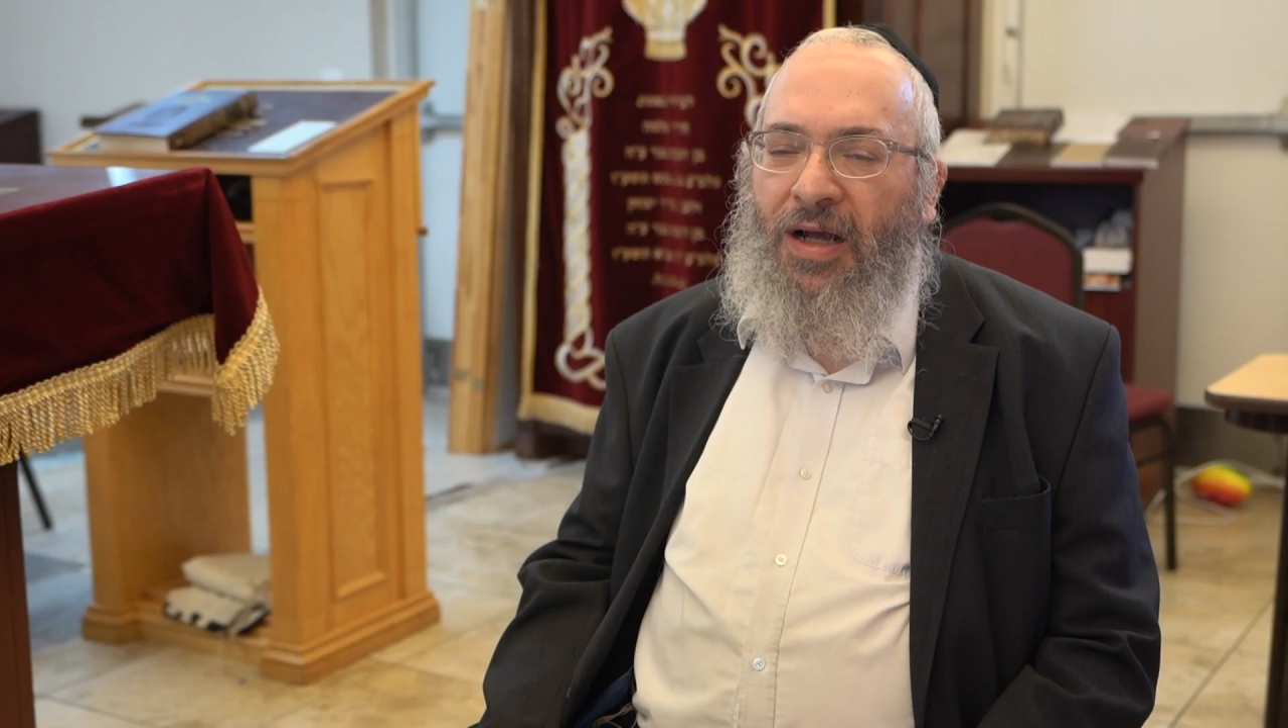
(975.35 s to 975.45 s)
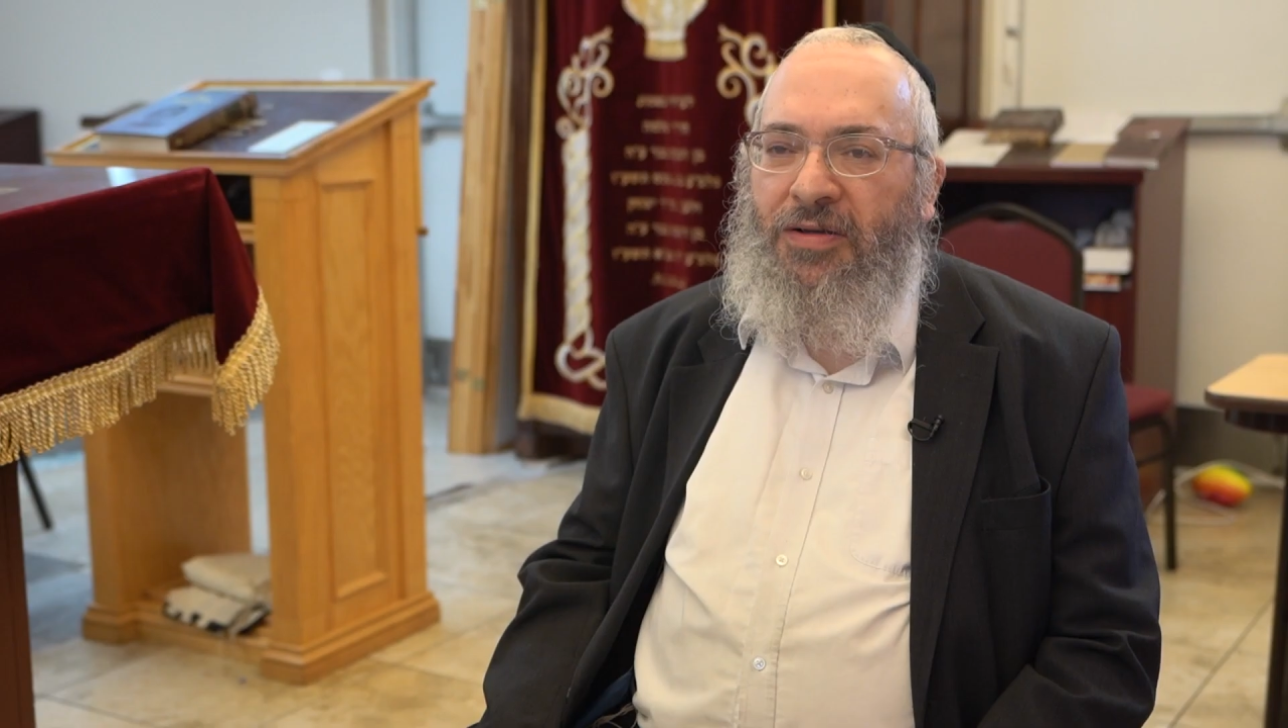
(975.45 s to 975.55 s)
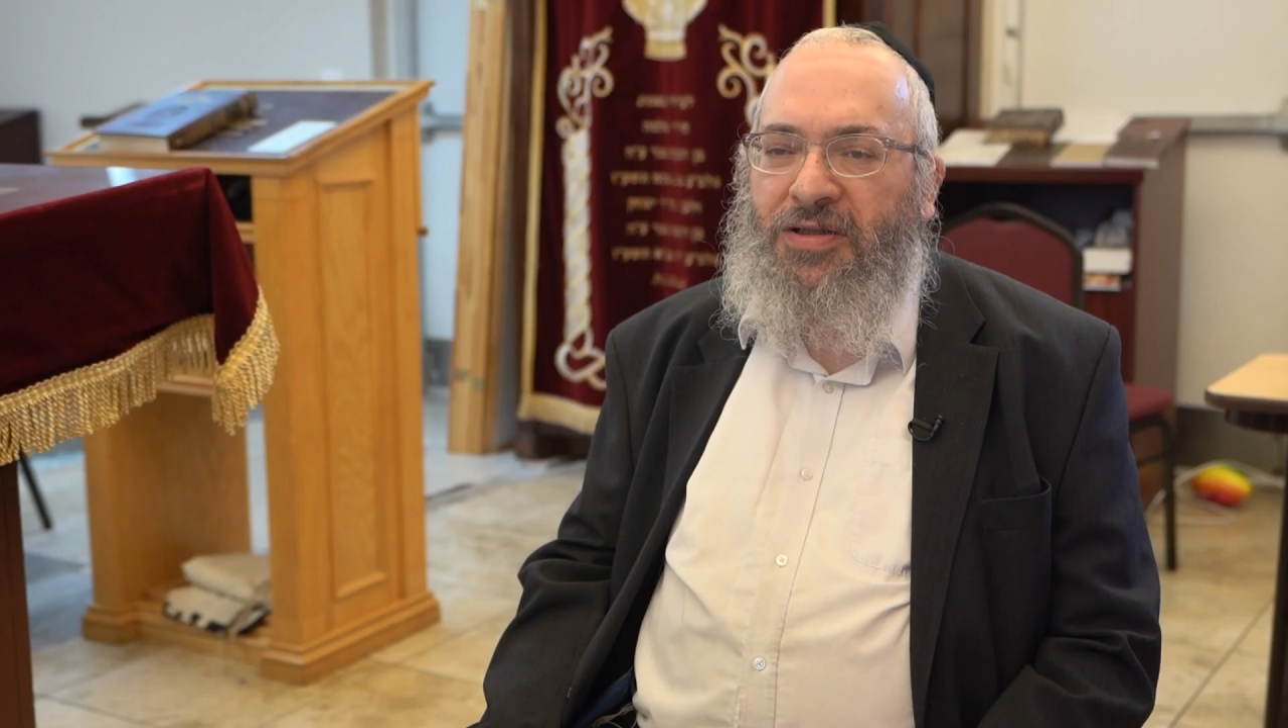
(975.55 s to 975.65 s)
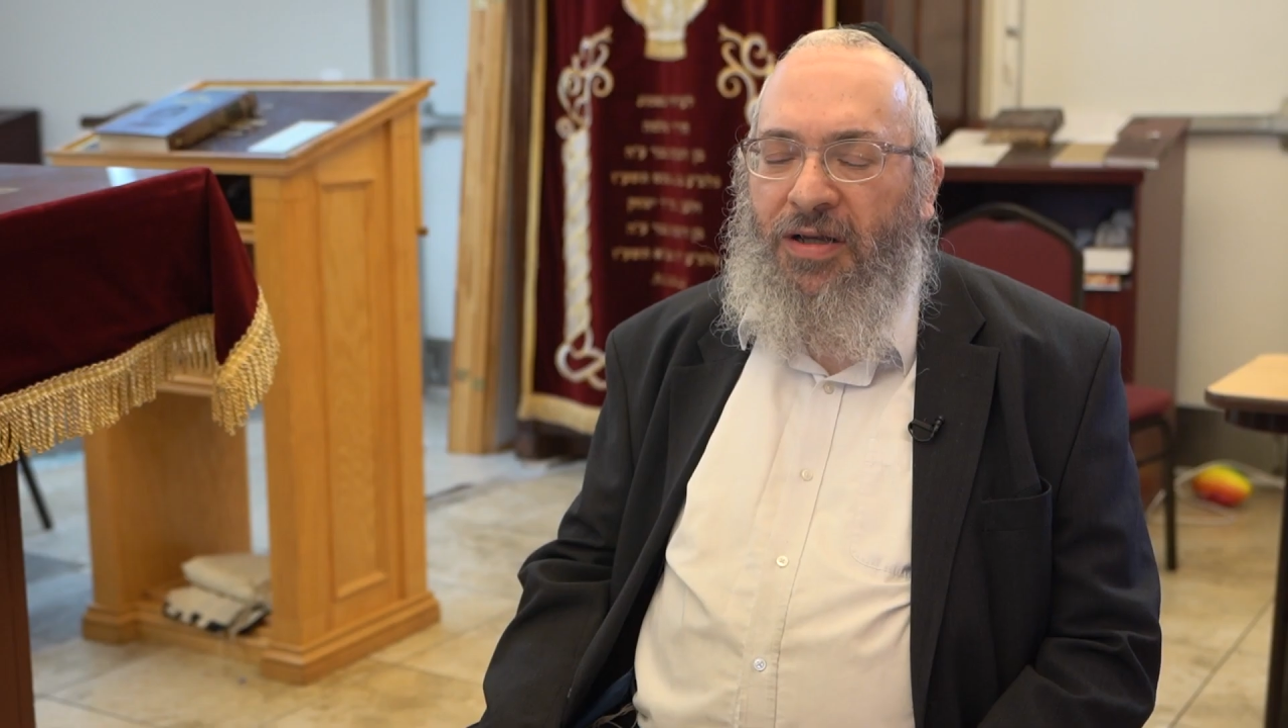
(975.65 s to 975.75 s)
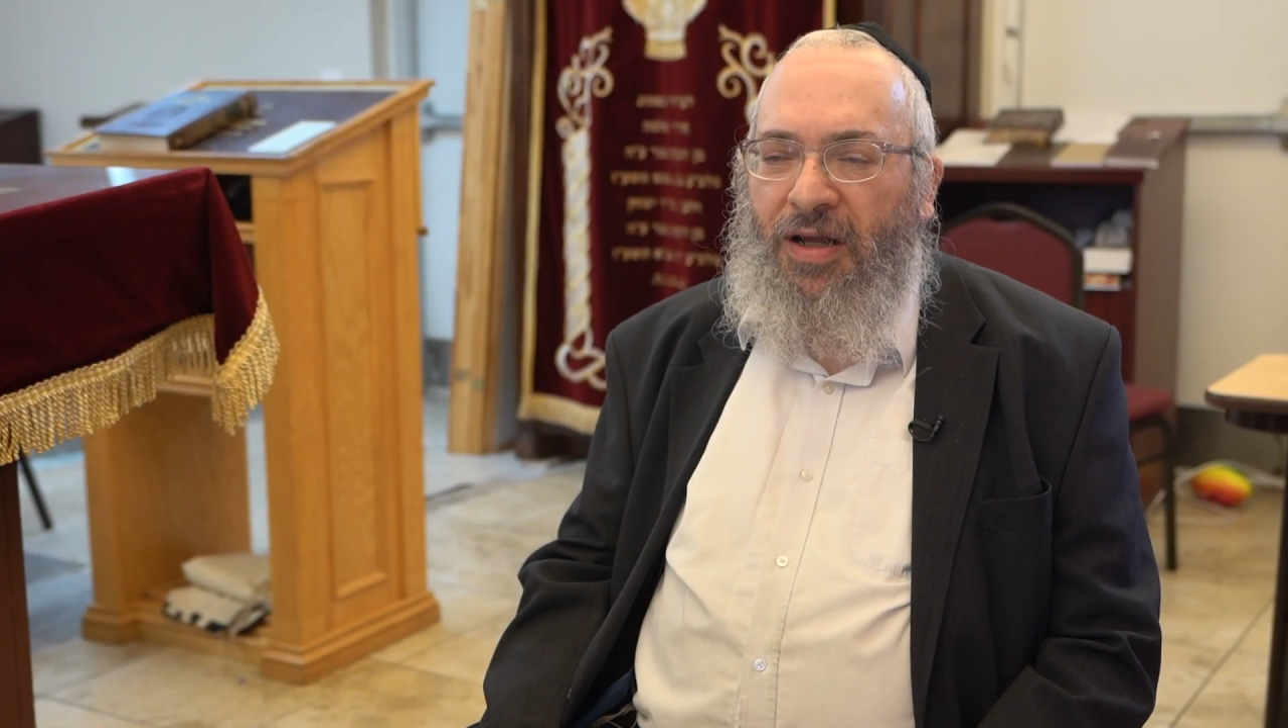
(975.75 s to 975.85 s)
I
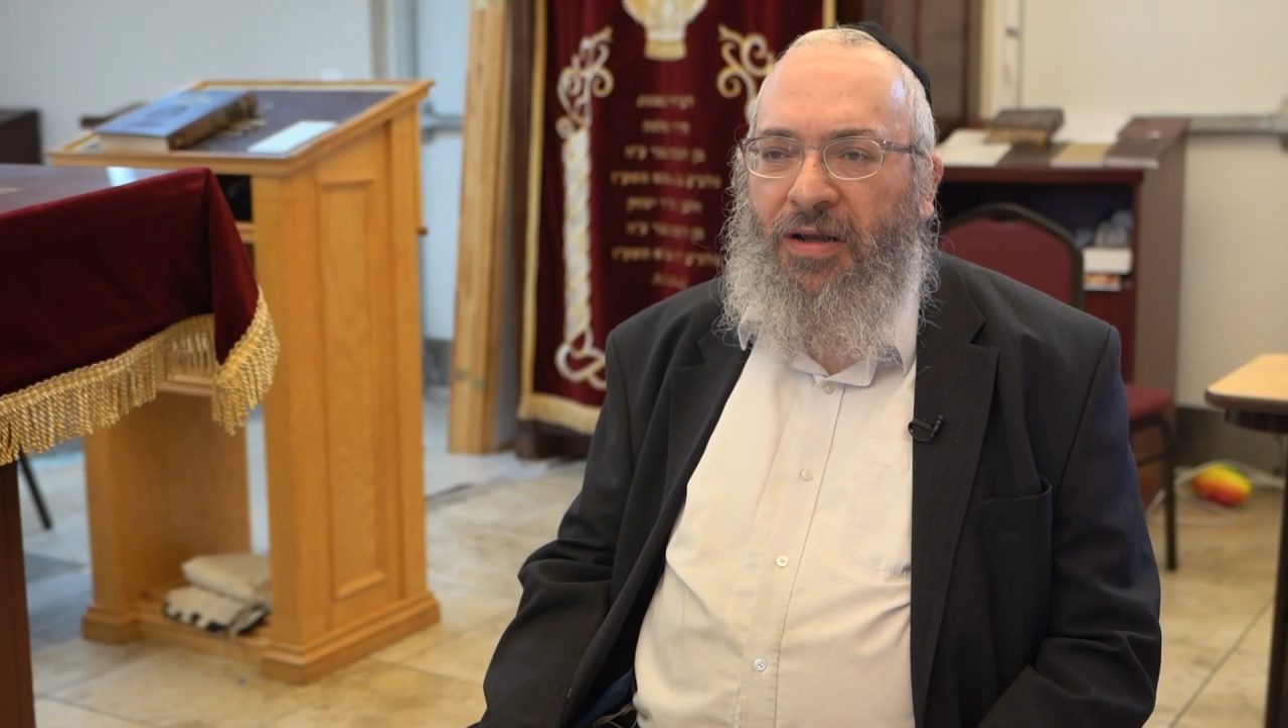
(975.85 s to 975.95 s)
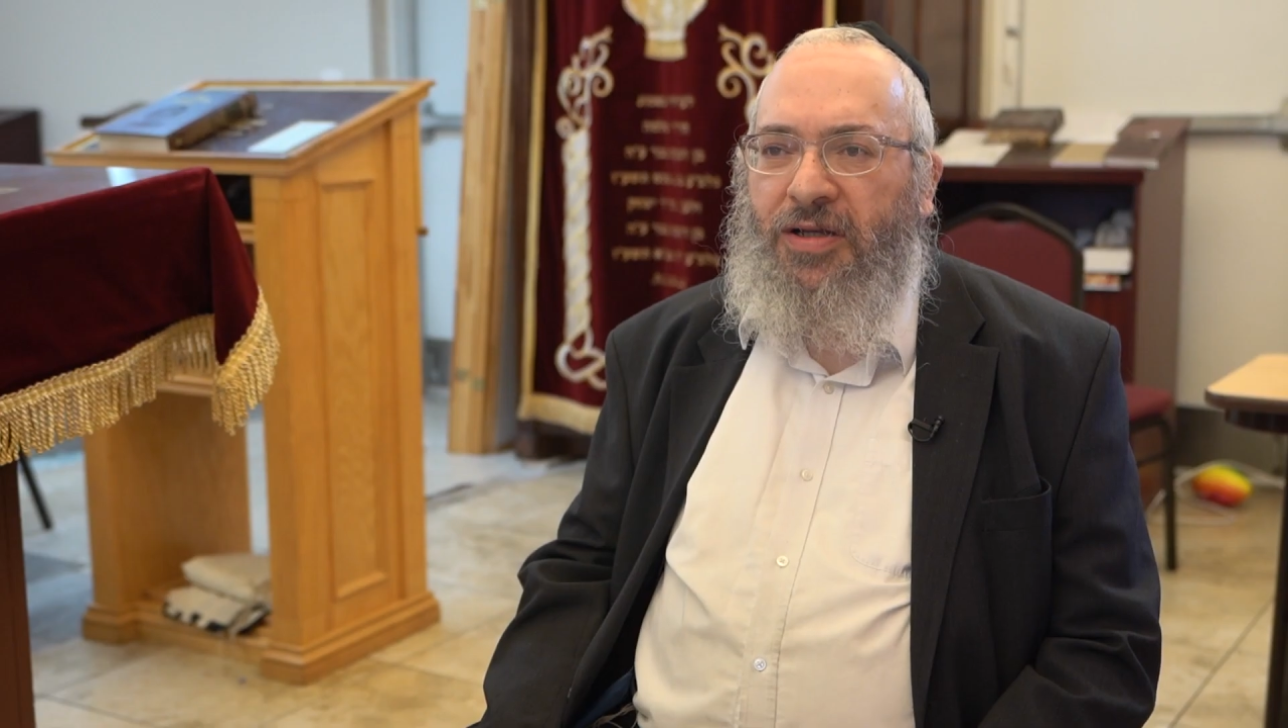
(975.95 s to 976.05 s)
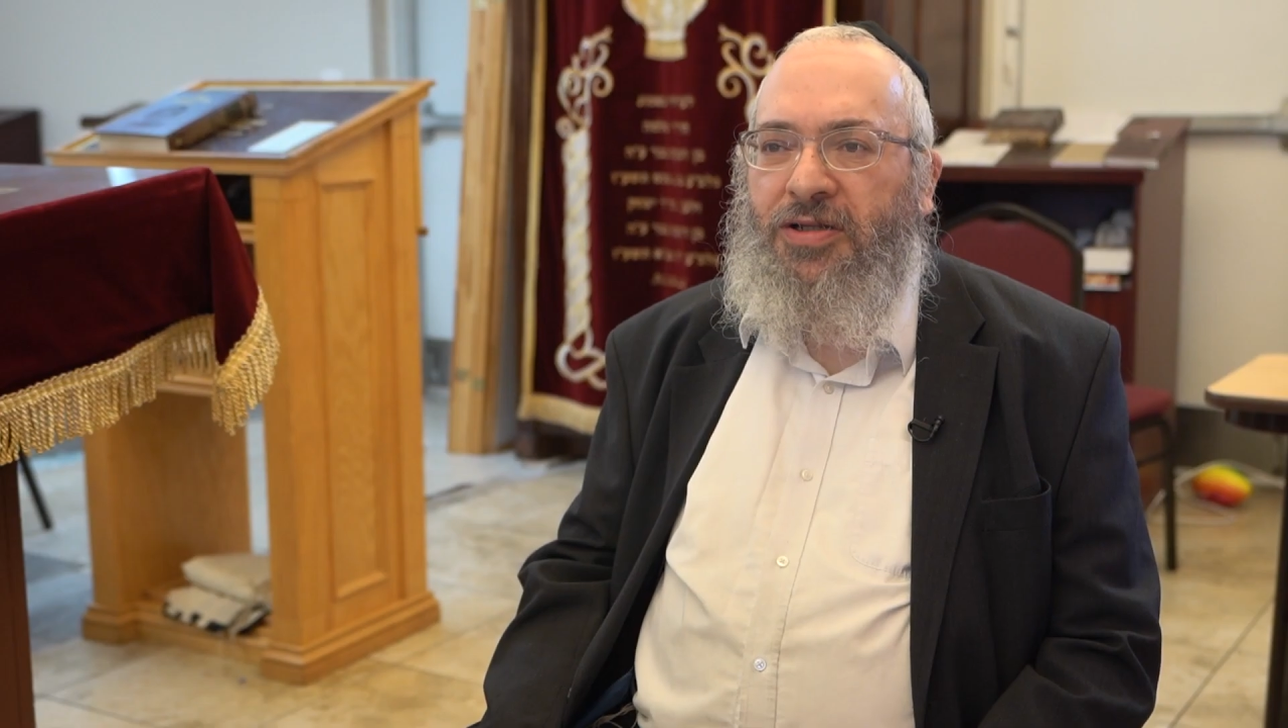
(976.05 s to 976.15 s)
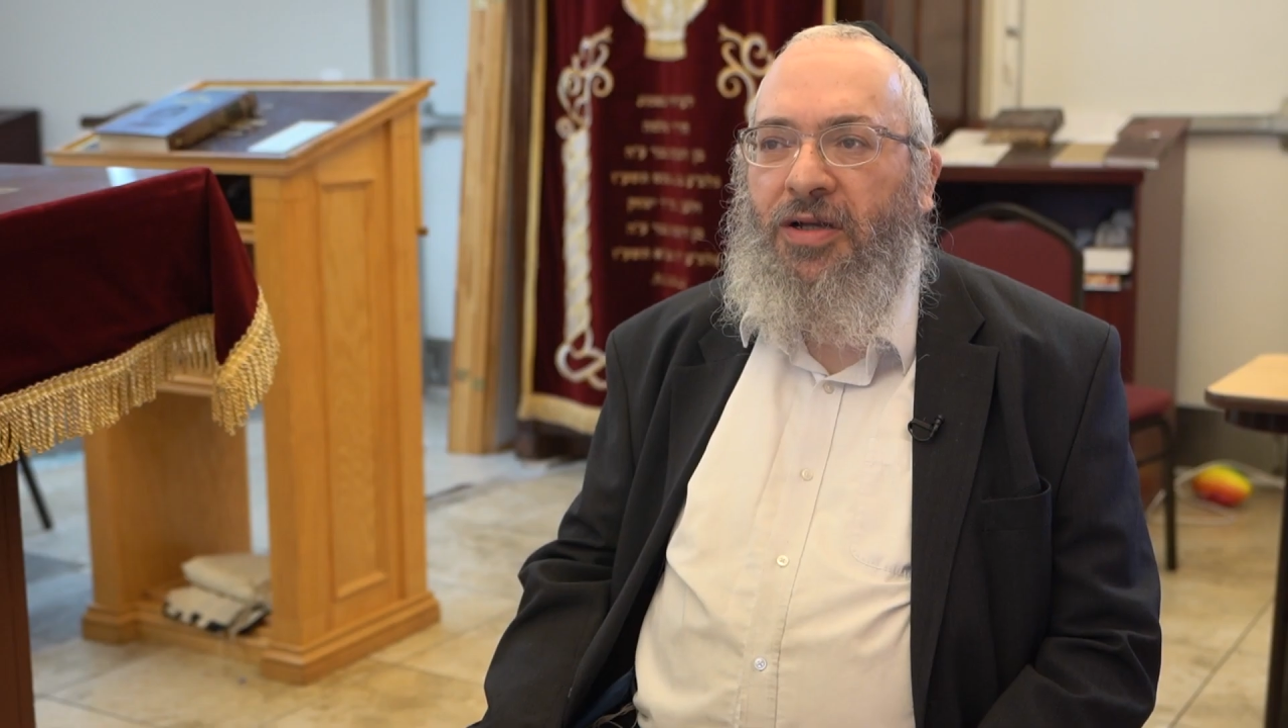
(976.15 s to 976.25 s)
would say like this,